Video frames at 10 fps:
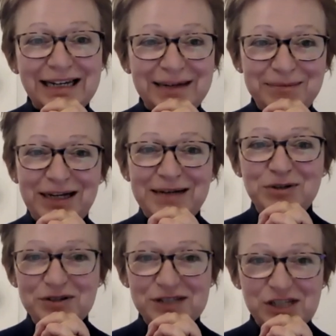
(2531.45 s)
I'm
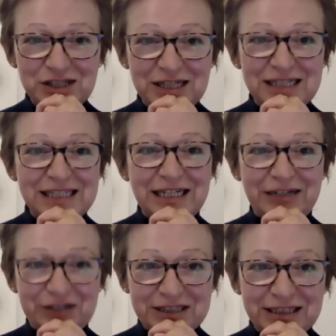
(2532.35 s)
not such an easy
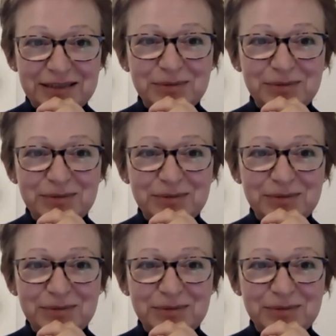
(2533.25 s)
character,